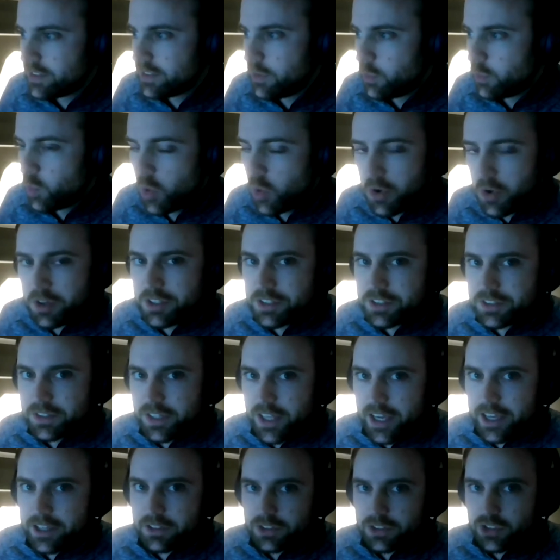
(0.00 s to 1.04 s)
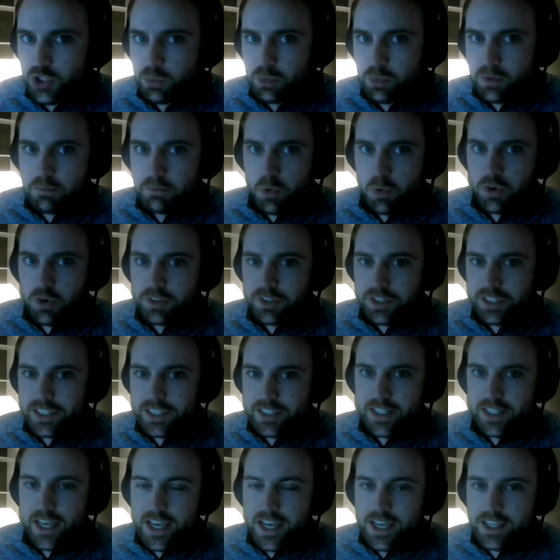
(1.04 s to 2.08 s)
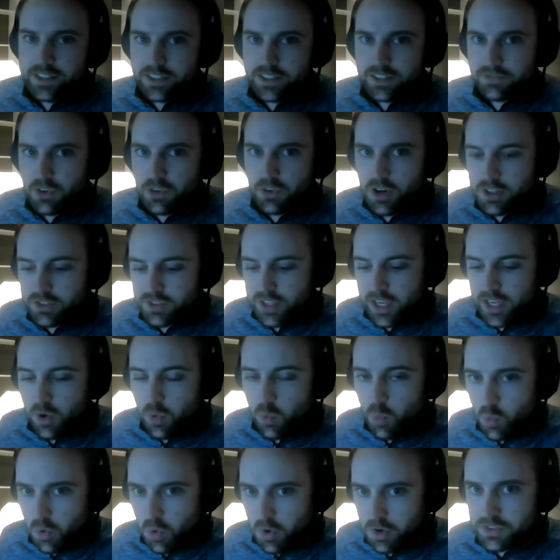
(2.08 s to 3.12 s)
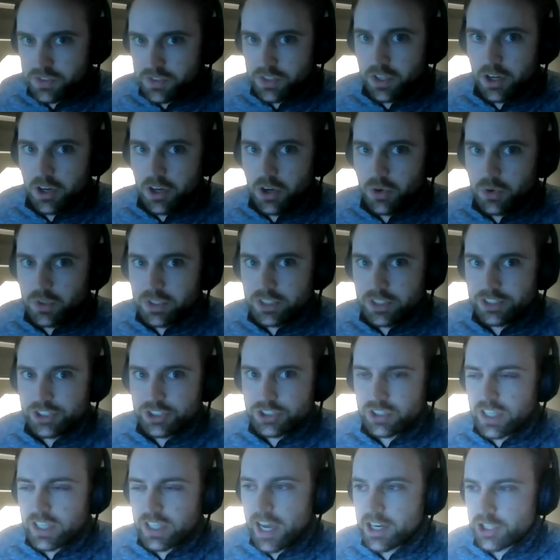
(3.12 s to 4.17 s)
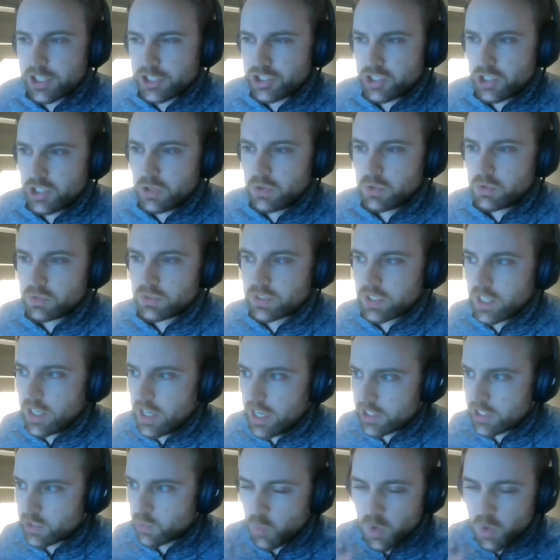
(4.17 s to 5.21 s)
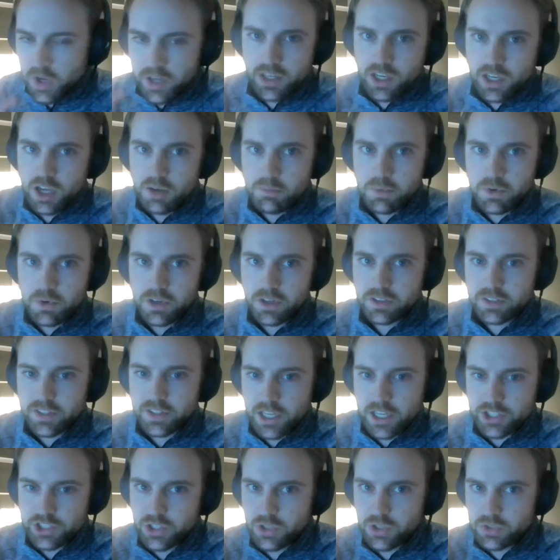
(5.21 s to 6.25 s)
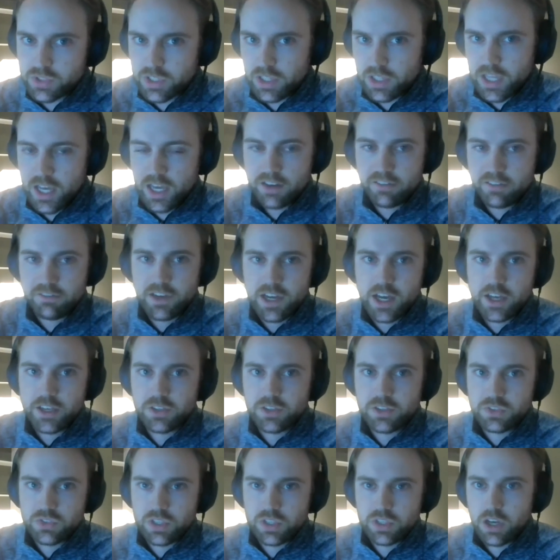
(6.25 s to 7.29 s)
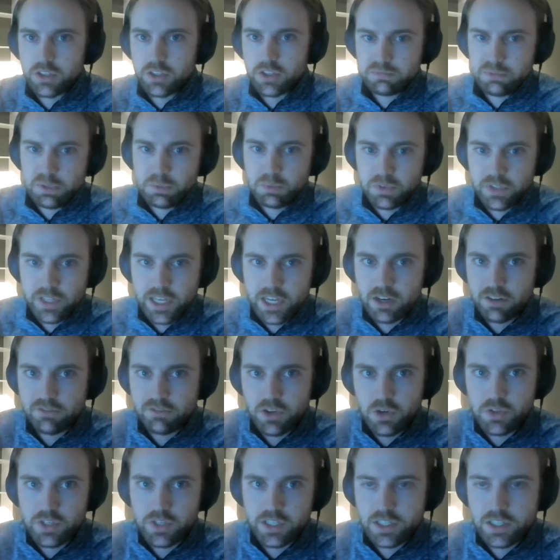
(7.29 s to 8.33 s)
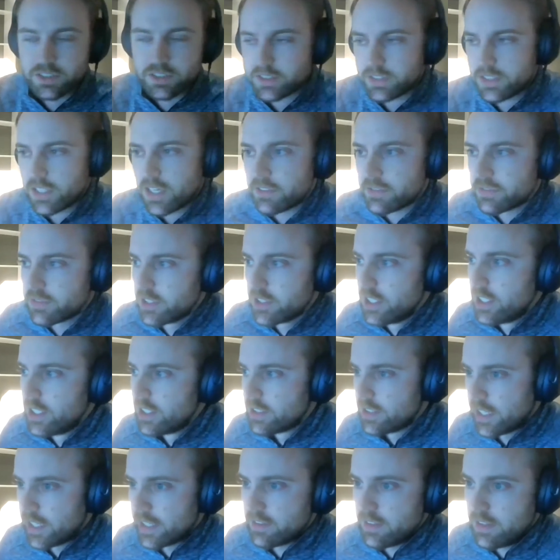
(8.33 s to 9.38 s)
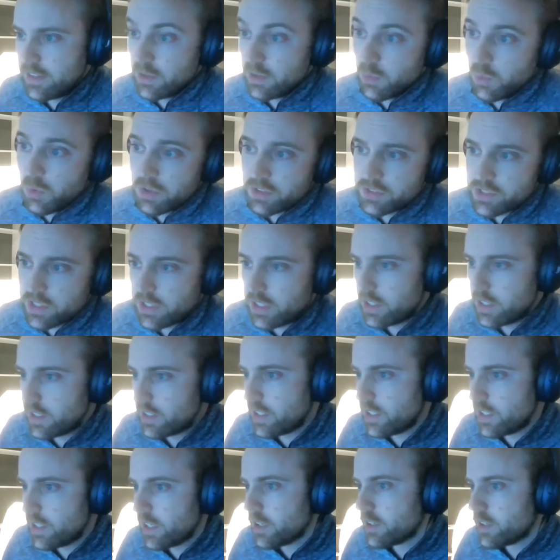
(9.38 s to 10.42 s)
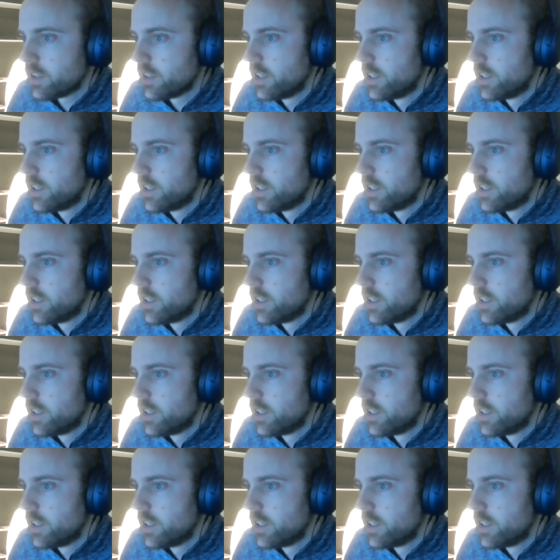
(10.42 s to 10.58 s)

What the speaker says: WAR is super important these days as far as awards go. It just kind of shows, it's one number that shows a lot of value to all these people that are voting on stuff like the awards at the end of the year.